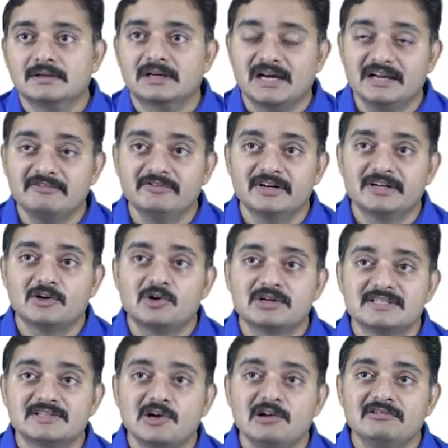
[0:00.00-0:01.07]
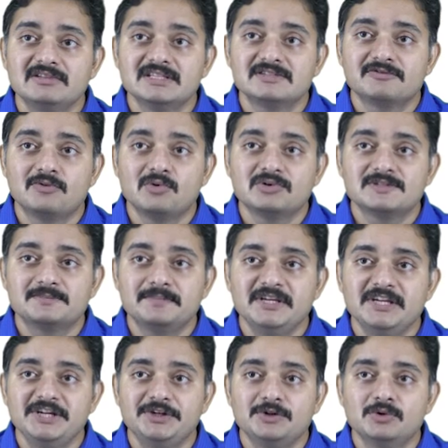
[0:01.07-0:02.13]
convert or resolve this force
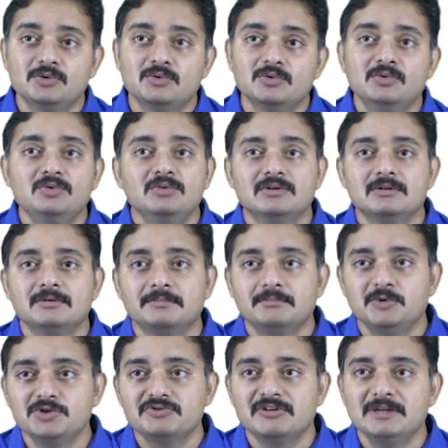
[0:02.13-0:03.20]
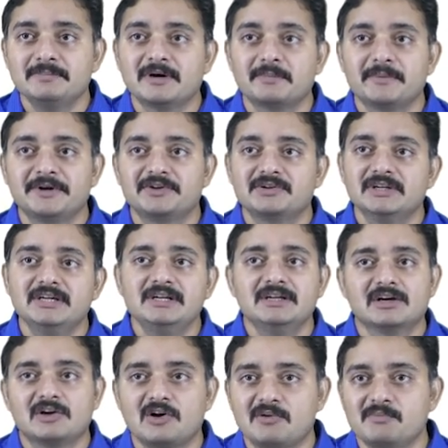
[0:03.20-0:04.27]
P into mutually perpendicular
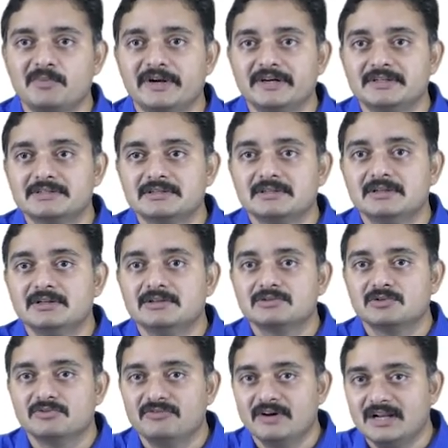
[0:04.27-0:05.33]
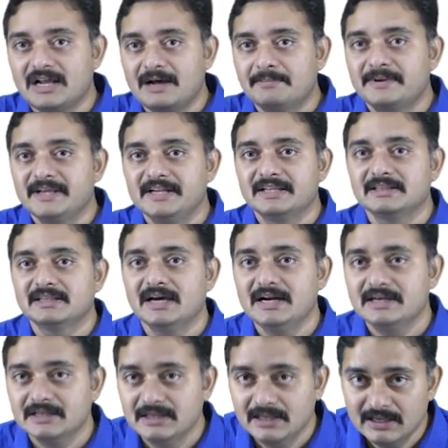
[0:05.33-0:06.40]
components. So for obtaining
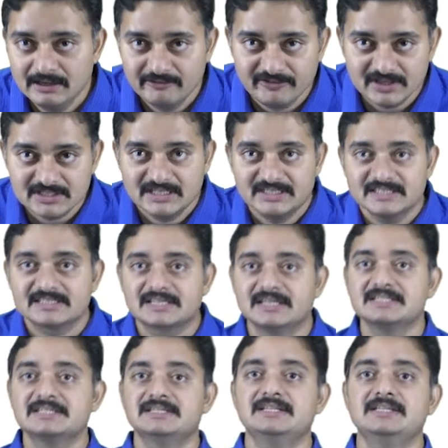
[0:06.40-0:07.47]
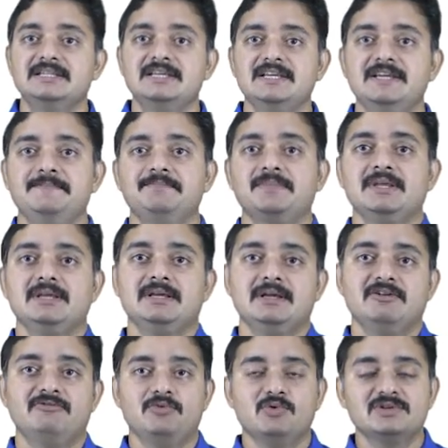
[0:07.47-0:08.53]
that, first let us consider the
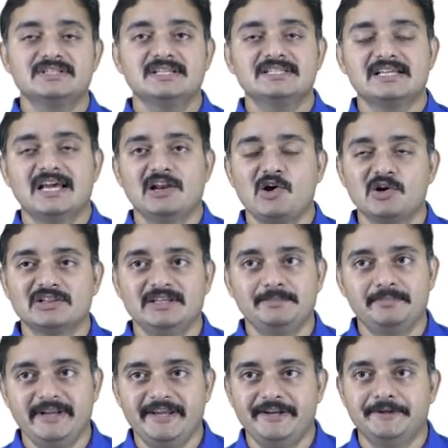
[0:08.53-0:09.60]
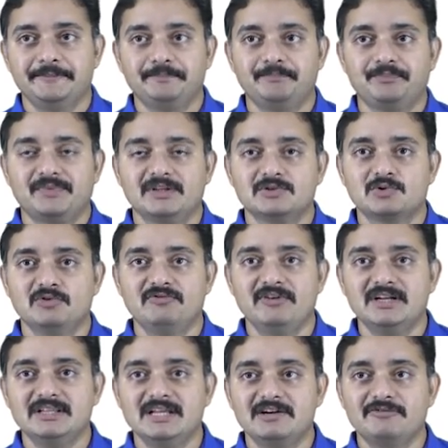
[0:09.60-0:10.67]
forces along the plane. So
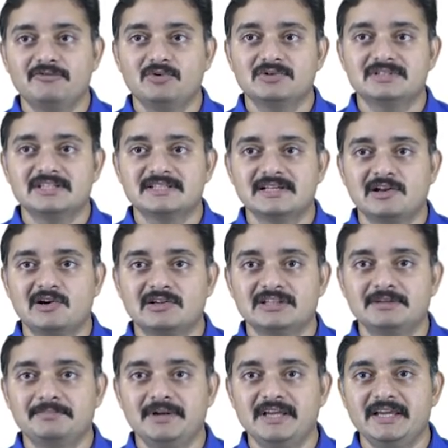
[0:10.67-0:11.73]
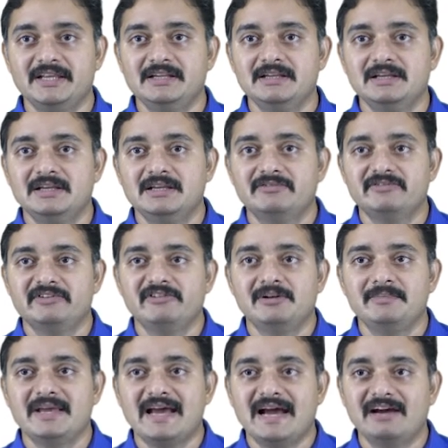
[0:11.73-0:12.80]
for that forces along the plane, we will
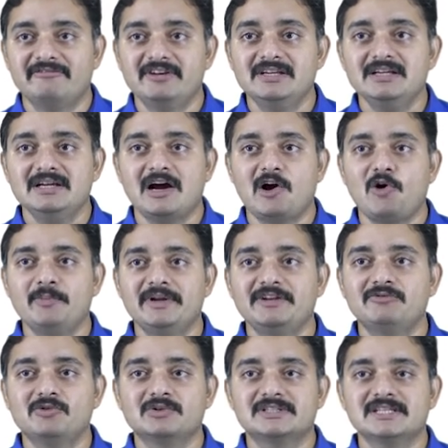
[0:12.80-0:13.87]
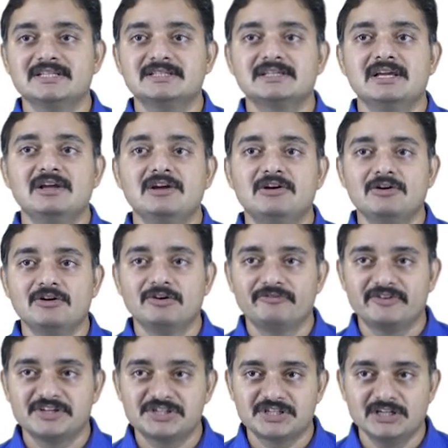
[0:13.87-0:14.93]
be having how many forces?
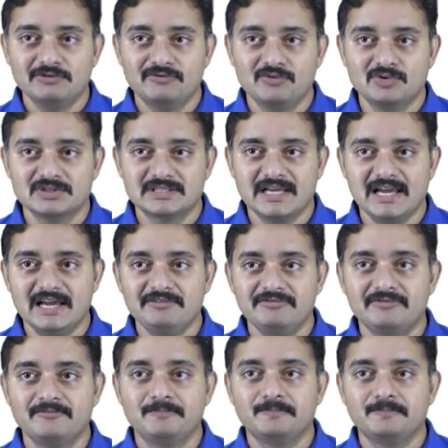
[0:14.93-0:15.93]
Frictional force F,